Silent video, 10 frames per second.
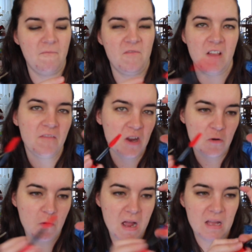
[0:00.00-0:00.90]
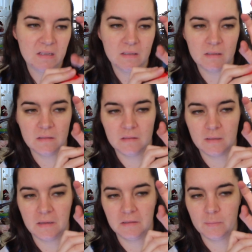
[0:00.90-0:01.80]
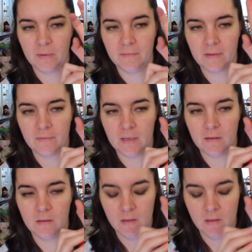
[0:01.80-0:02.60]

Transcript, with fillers: fluffier wands. It looks pretty fluffy.